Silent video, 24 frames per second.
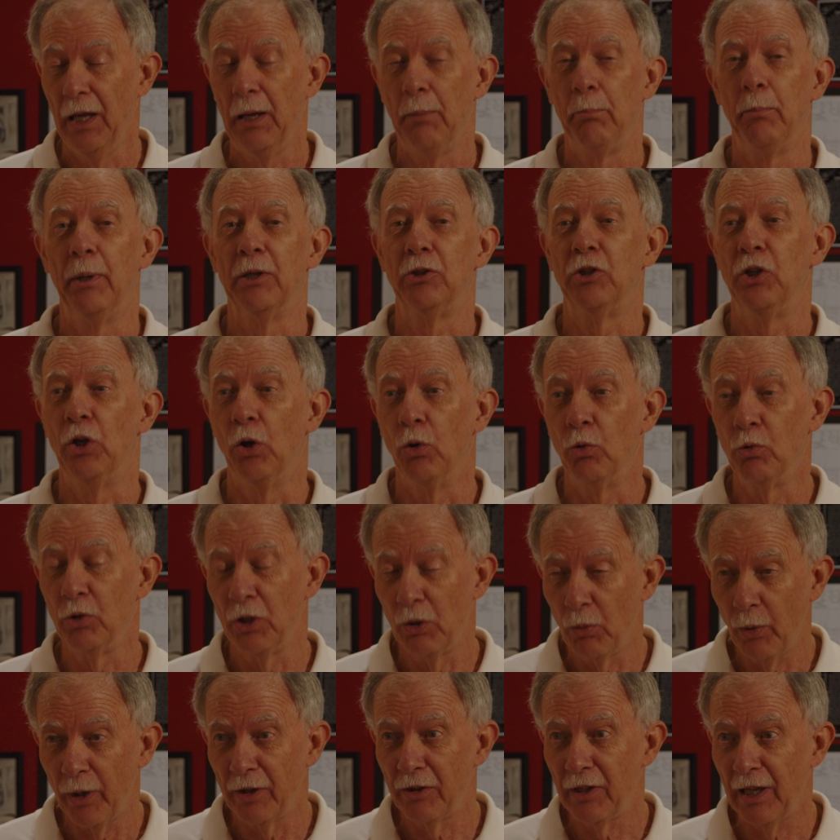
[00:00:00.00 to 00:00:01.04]
But the only
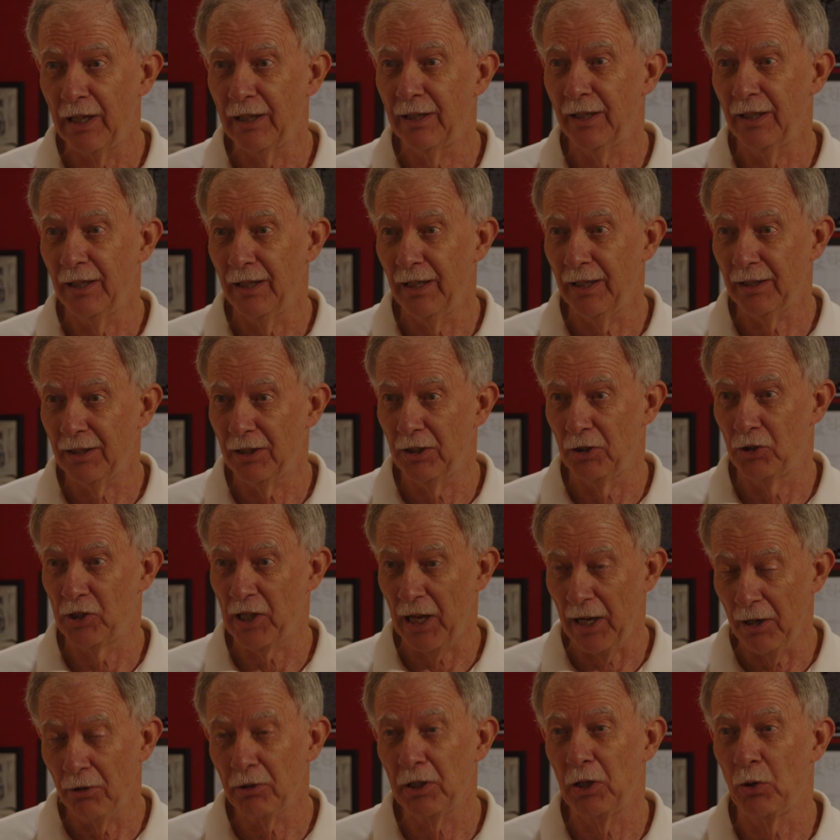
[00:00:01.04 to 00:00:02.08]
way they can get the
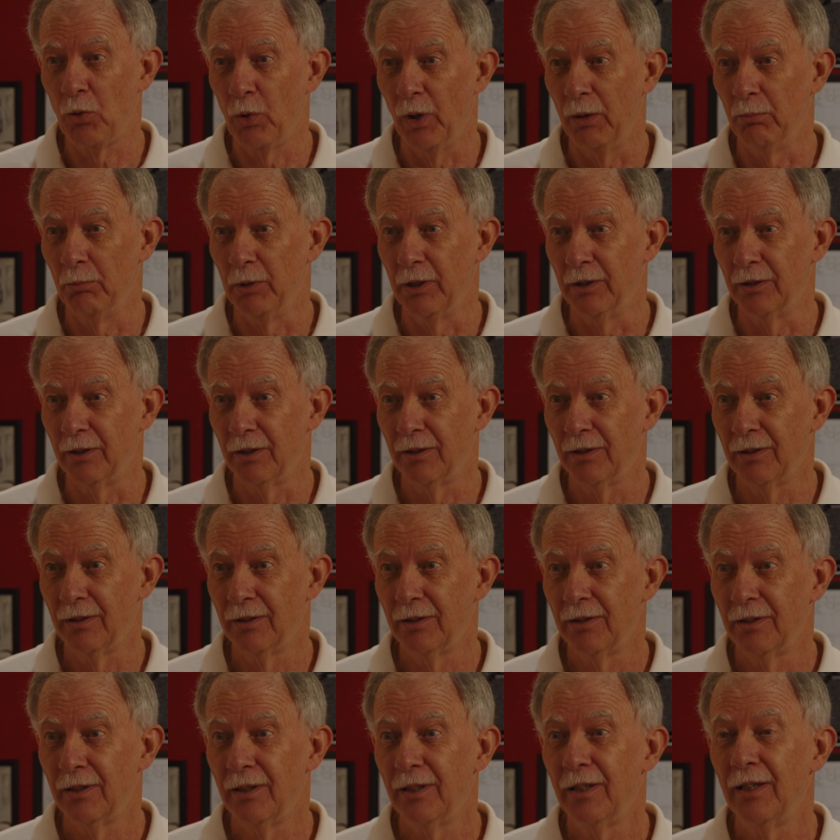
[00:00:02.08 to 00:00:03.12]
sound equipment,
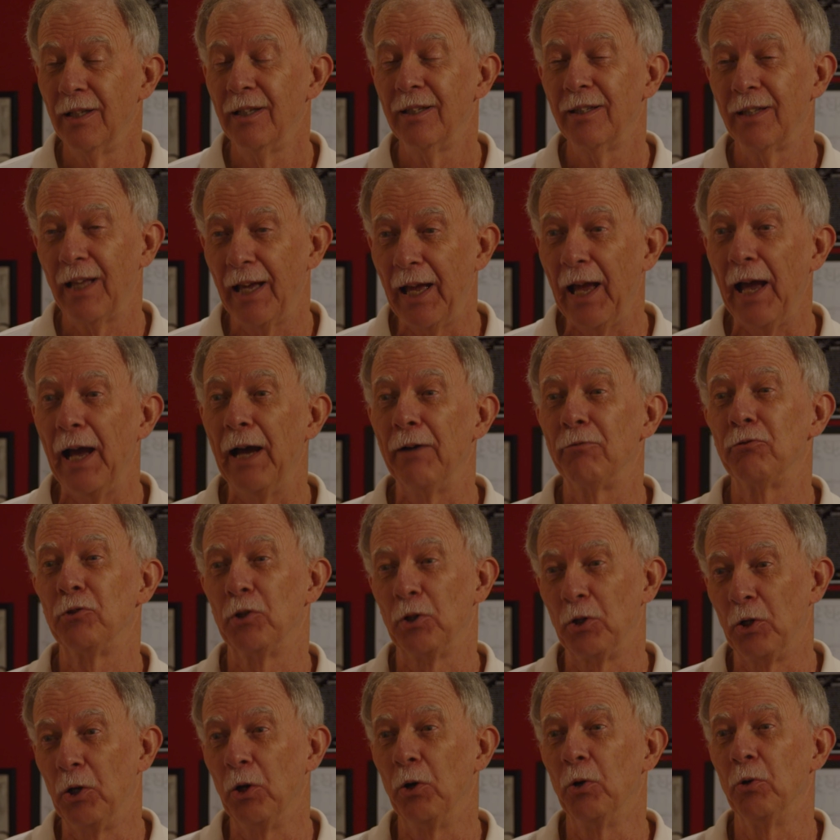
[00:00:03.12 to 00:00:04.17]
they have to
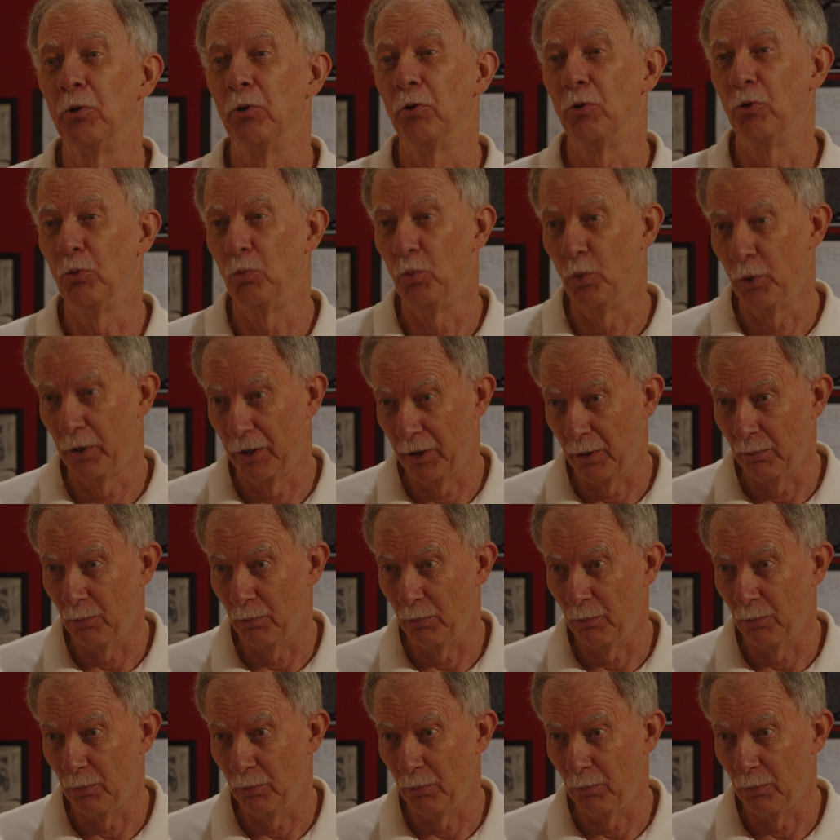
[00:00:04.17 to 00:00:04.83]
go to the Warner